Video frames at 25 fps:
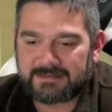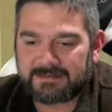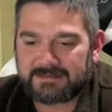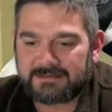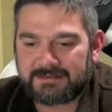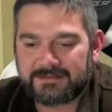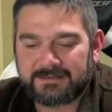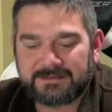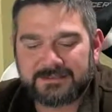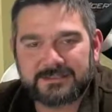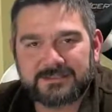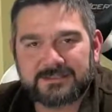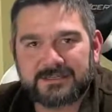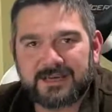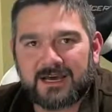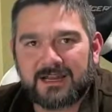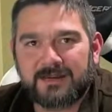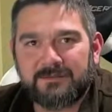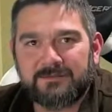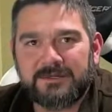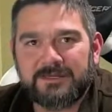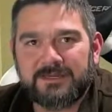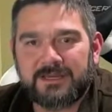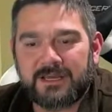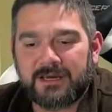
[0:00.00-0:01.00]
just got
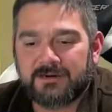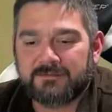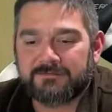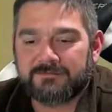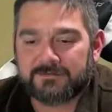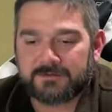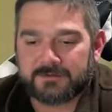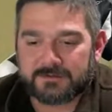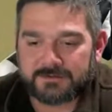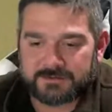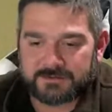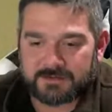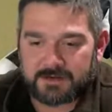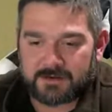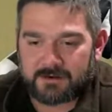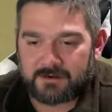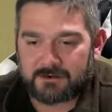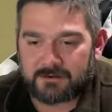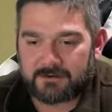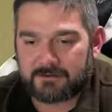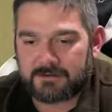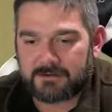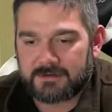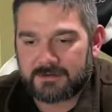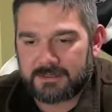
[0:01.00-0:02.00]
to be careful.
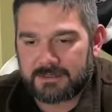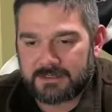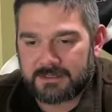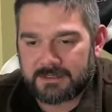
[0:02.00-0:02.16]
So